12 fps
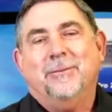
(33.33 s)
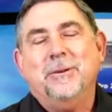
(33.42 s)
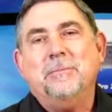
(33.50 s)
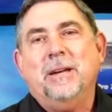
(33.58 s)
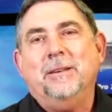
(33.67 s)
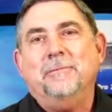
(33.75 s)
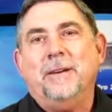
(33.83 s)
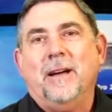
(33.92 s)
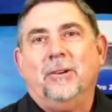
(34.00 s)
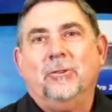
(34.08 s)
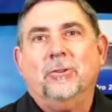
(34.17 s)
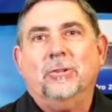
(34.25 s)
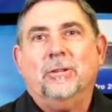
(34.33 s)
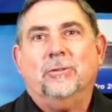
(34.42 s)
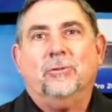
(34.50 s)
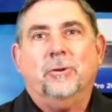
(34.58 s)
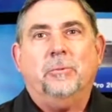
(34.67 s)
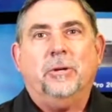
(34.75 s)
We manufacture and
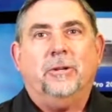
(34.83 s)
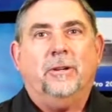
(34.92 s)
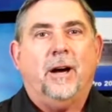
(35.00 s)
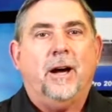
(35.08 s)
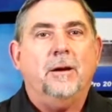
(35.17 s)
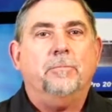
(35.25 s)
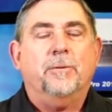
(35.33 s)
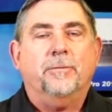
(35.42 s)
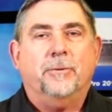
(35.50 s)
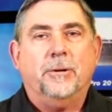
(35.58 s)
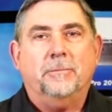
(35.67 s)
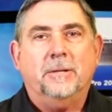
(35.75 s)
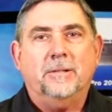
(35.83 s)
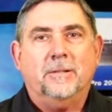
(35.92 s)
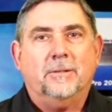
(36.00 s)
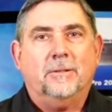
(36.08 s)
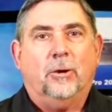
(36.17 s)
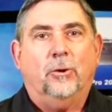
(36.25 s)
distribute
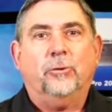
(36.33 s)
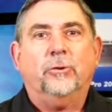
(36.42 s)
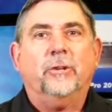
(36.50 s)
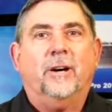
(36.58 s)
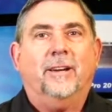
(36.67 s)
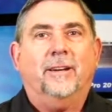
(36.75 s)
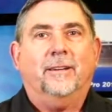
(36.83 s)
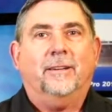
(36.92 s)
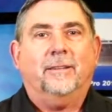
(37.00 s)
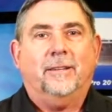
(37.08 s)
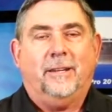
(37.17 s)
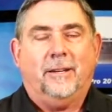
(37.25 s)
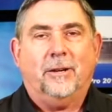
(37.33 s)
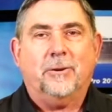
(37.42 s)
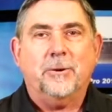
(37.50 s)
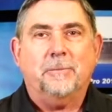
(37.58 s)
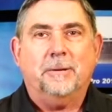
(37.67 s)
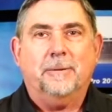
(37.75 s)
high-performance ultrasonic cleaning
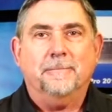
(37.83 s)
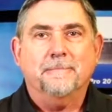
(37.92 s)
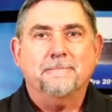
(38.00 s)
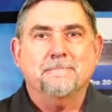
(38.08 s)
equipment.